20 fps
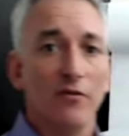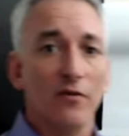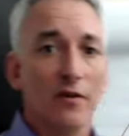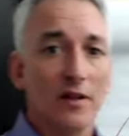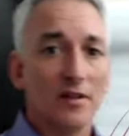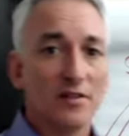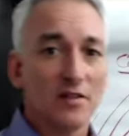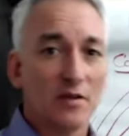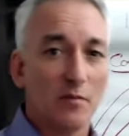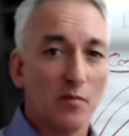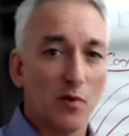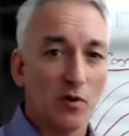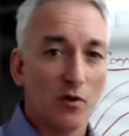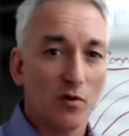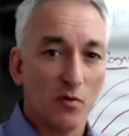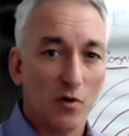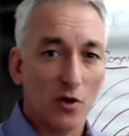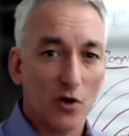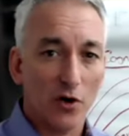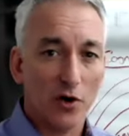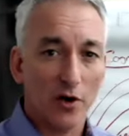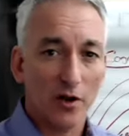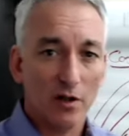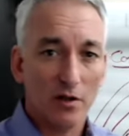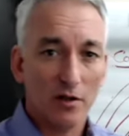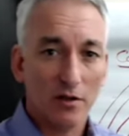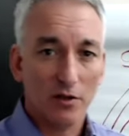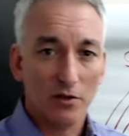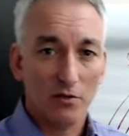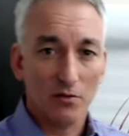That's an important word.
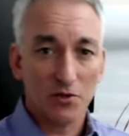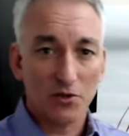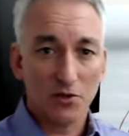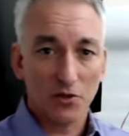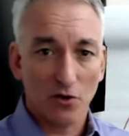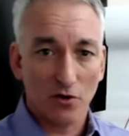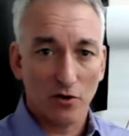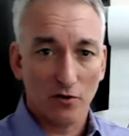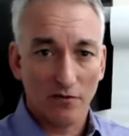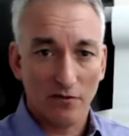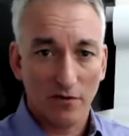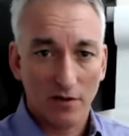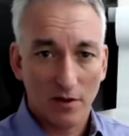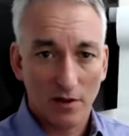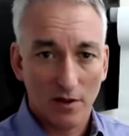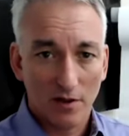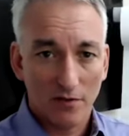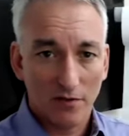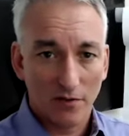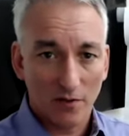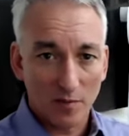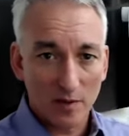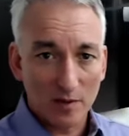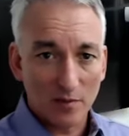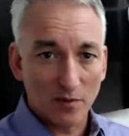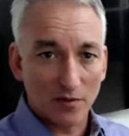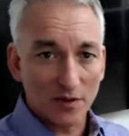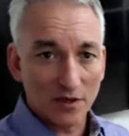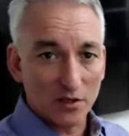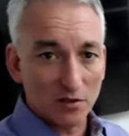You serve the
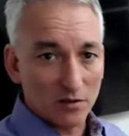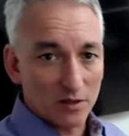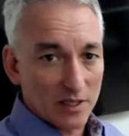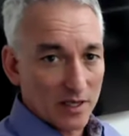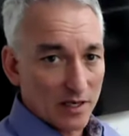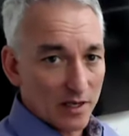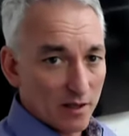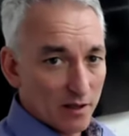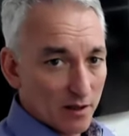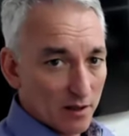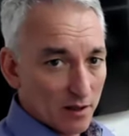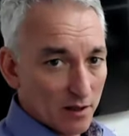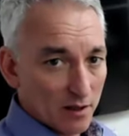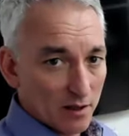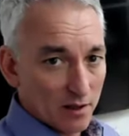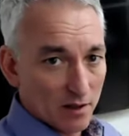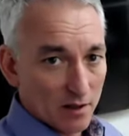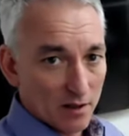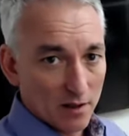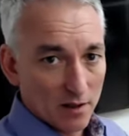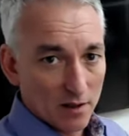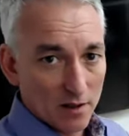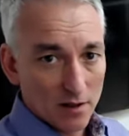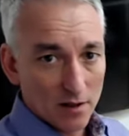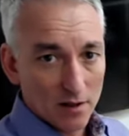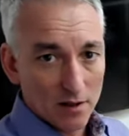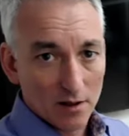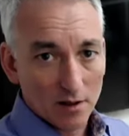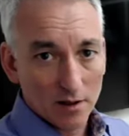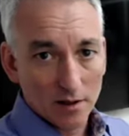people that you lead.
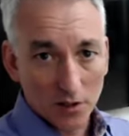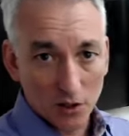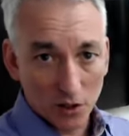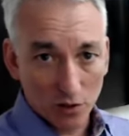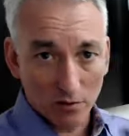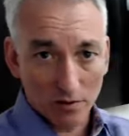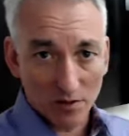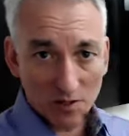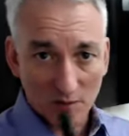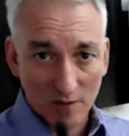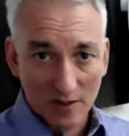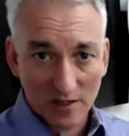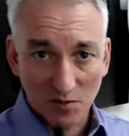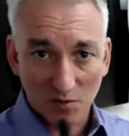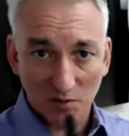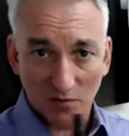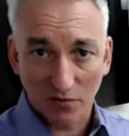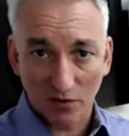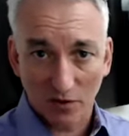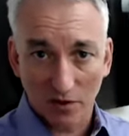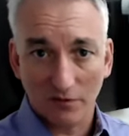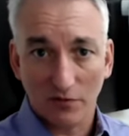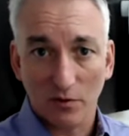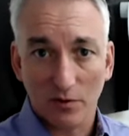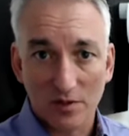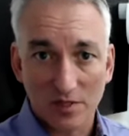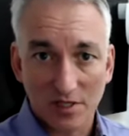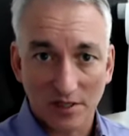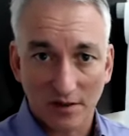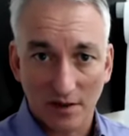You're responsible for
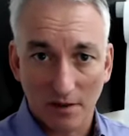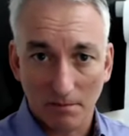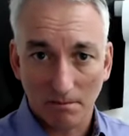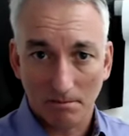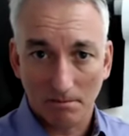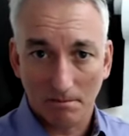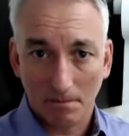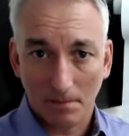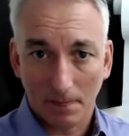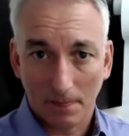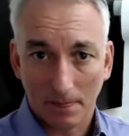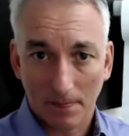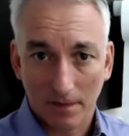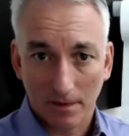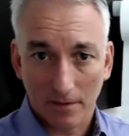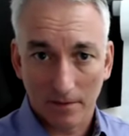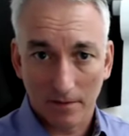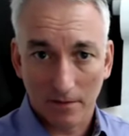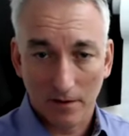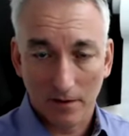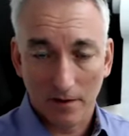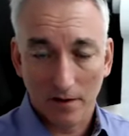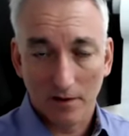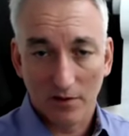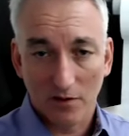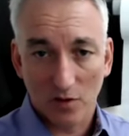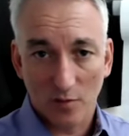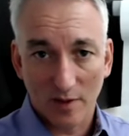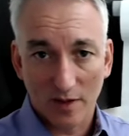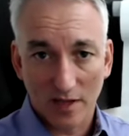influencing them,
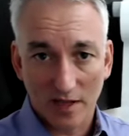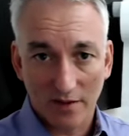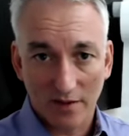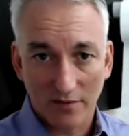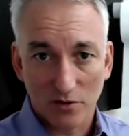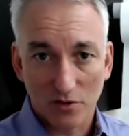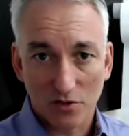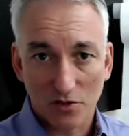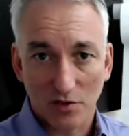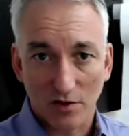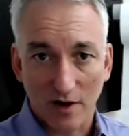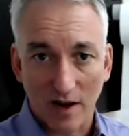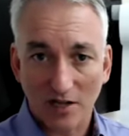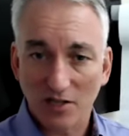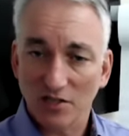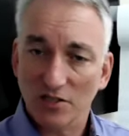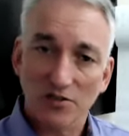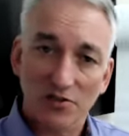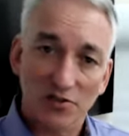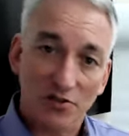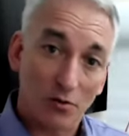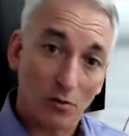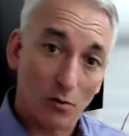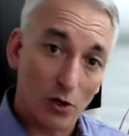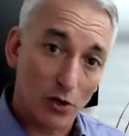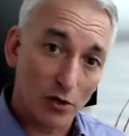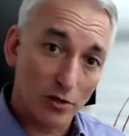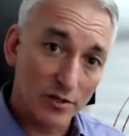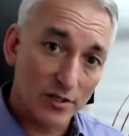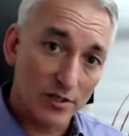their behaviors, their actions, their
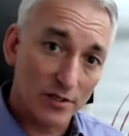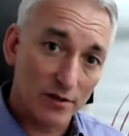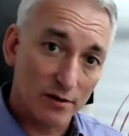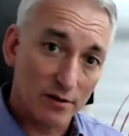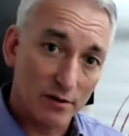words,